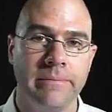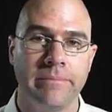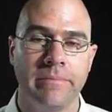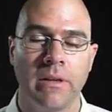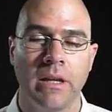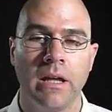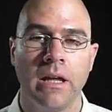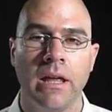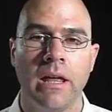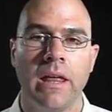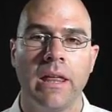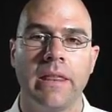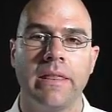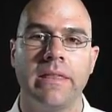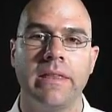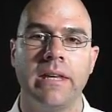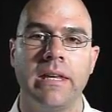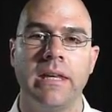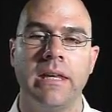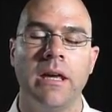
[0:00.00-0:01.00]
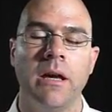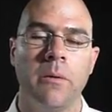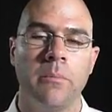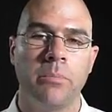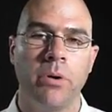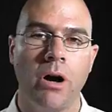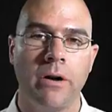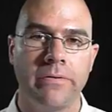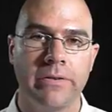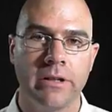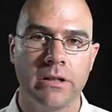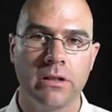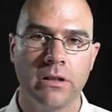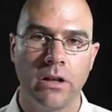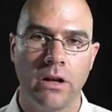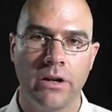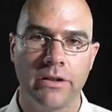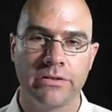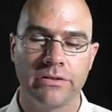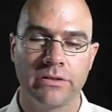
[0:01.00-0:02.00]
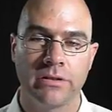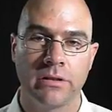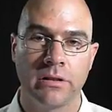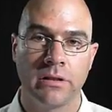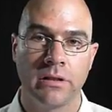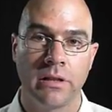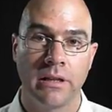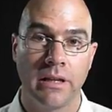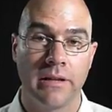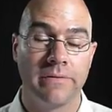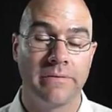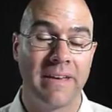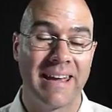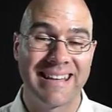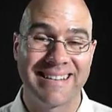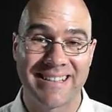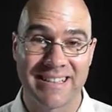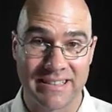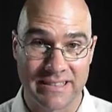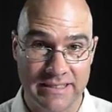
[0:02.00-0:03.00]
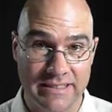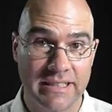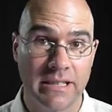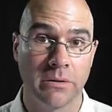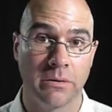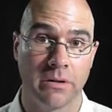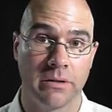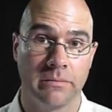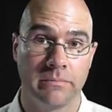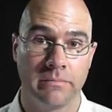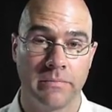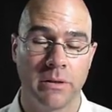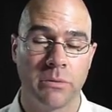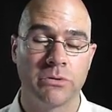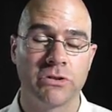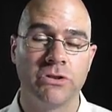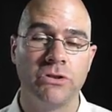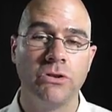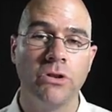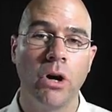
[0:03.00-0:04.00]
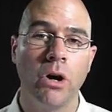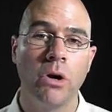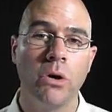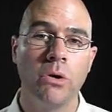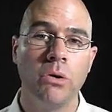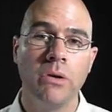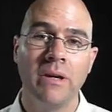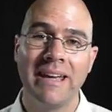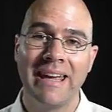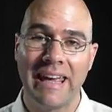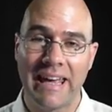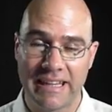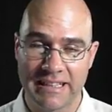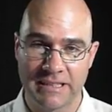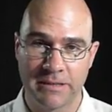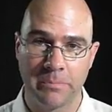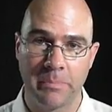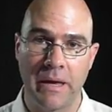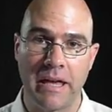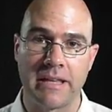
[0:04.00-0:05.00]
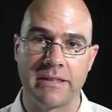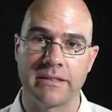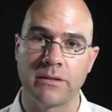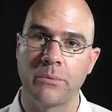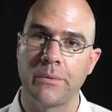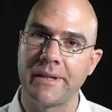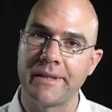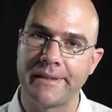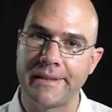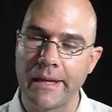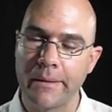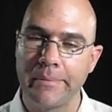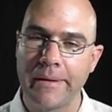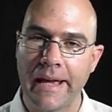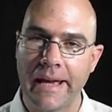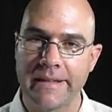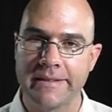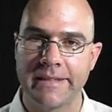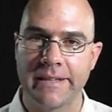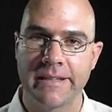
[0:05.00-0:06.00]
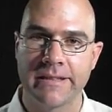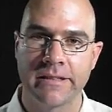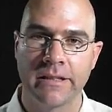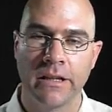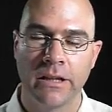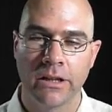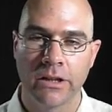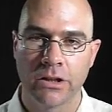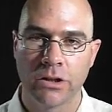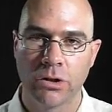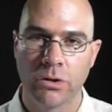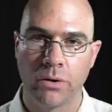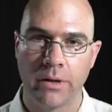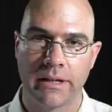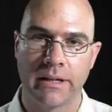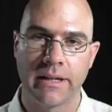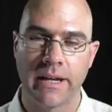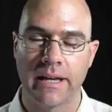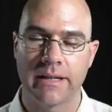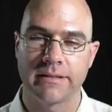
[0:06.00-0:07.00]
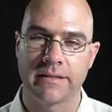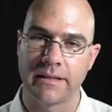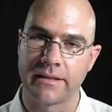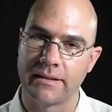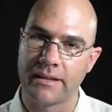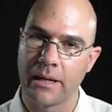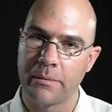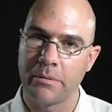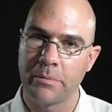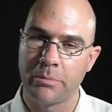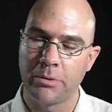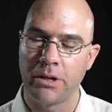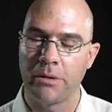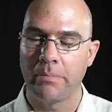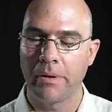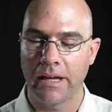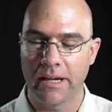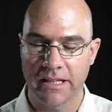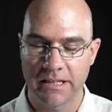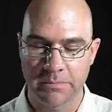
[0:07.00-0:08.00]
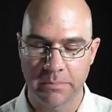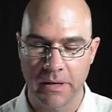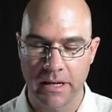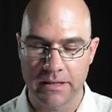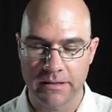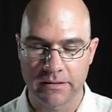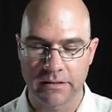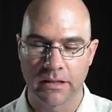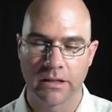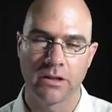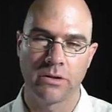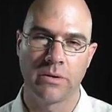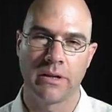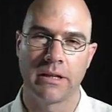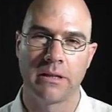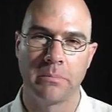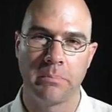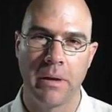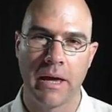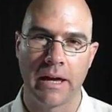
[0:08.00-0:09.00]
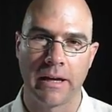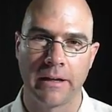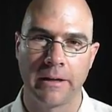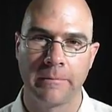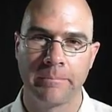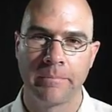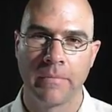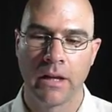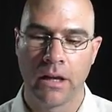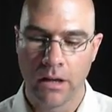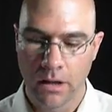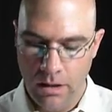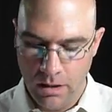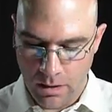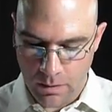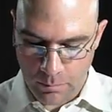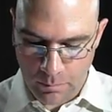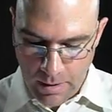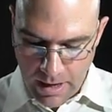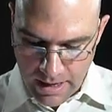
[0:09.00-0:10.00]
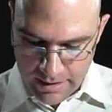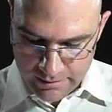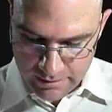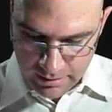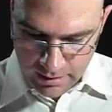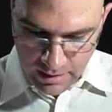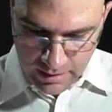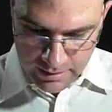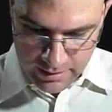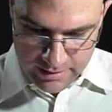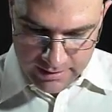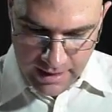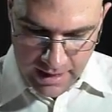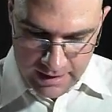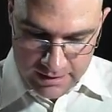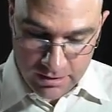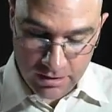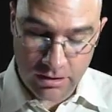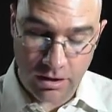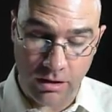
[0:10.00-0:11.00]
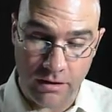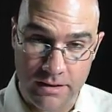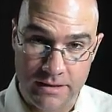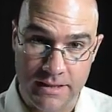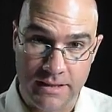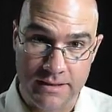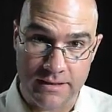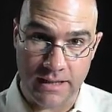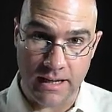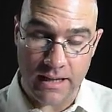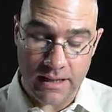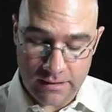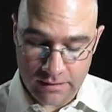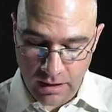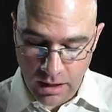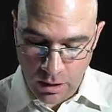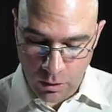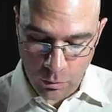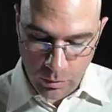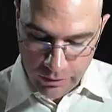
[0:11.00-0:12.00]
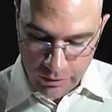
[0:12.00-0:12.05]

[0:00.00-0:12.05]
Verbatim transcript: year, the profit and loss effect is zero. There was no expense. It went debit asset, credit asset, debit, prepaid expense, credit bank. But the tax authority says,